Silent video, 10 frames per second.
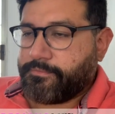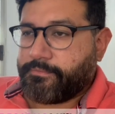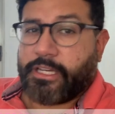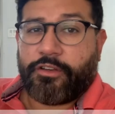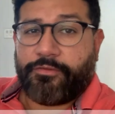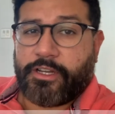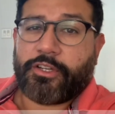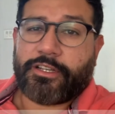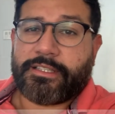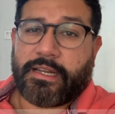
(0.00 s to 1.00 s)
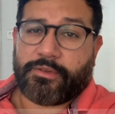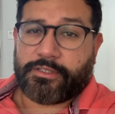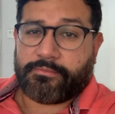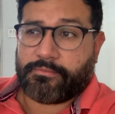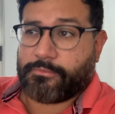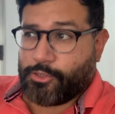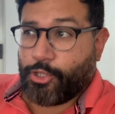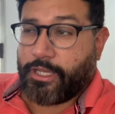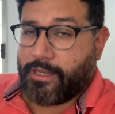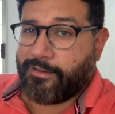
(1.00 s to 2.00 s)
My new friend noticed that I was
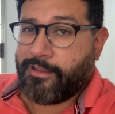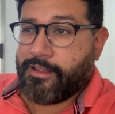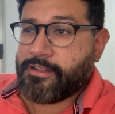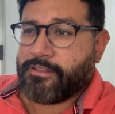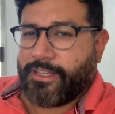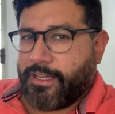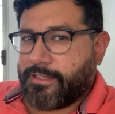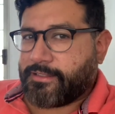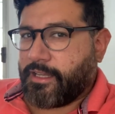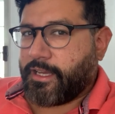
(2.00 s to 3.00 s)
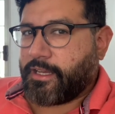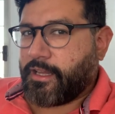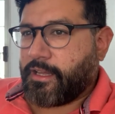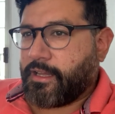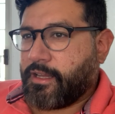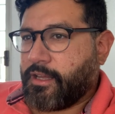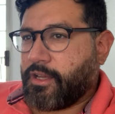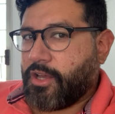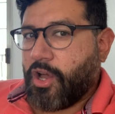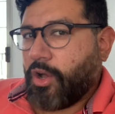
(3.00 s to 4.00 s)
looking, and he's like,
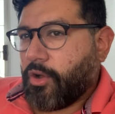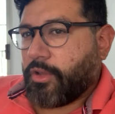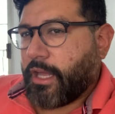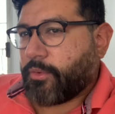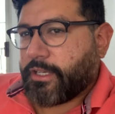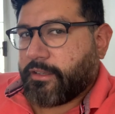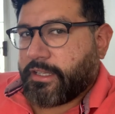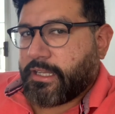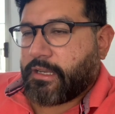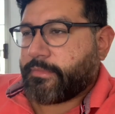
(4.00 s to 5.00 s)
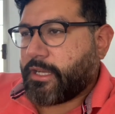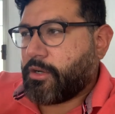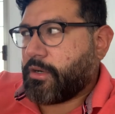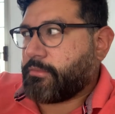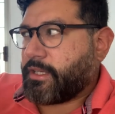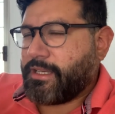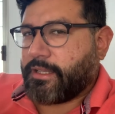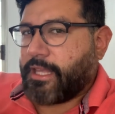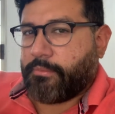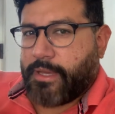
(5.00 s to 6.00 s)
oh, like, what are you looking at? And I'm like, oh, I'm looking
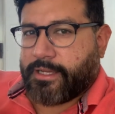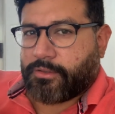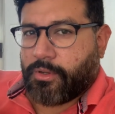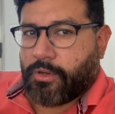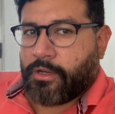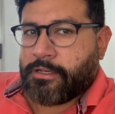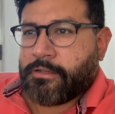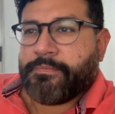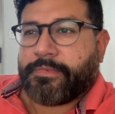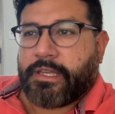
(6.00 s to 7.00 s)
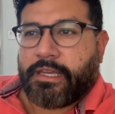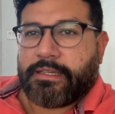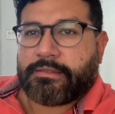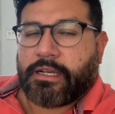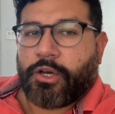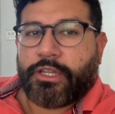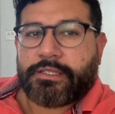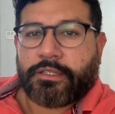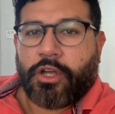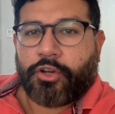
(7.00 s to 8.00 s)
at that back door. And he's like, oh, that's
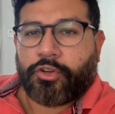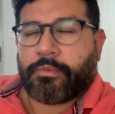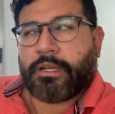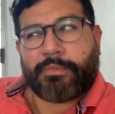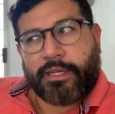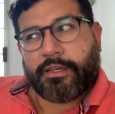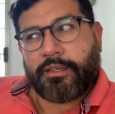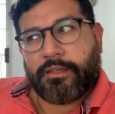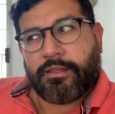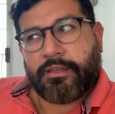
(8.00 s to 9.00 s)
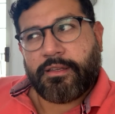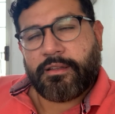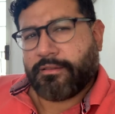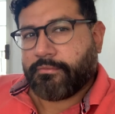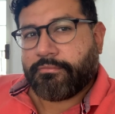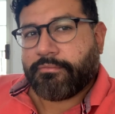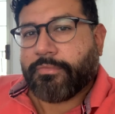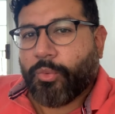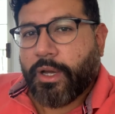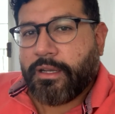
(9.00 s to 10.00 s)
the dark room. And I'm like,
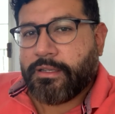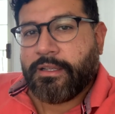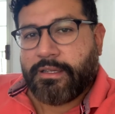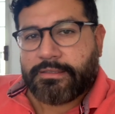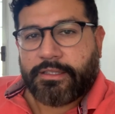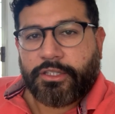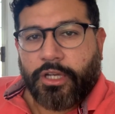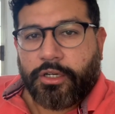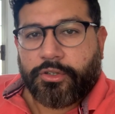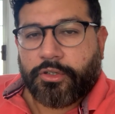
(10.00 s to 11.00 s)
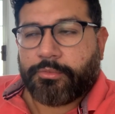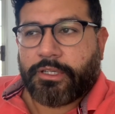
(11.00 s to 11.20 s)
the what? He's like, the dark room.